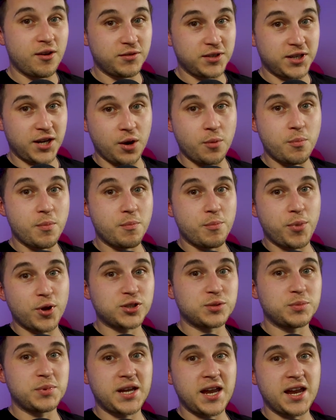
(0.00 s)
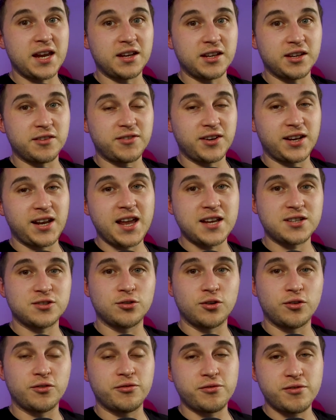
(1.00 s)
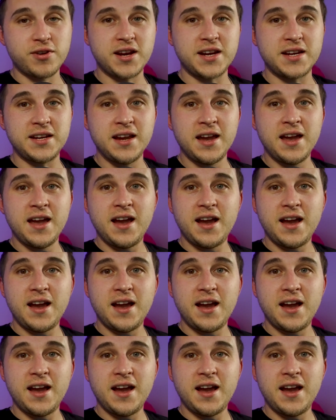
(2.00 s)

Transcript: you know, possibly getting it for less or free.